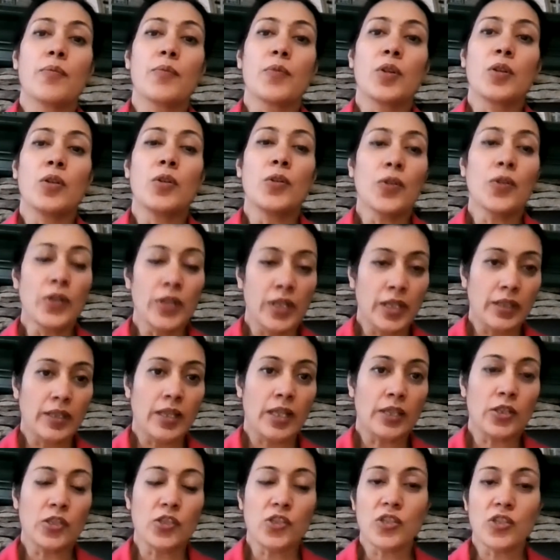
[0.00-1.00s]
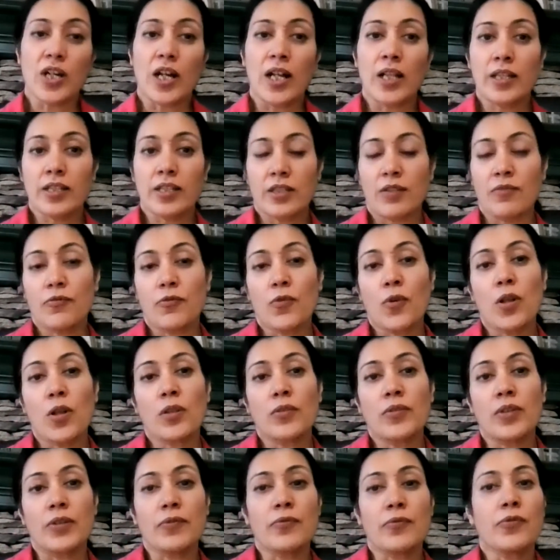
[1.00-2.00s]
learning that the child is
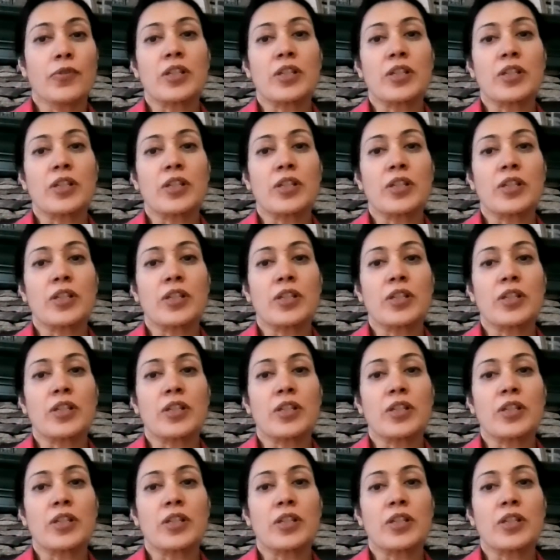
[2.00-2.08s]
involved in.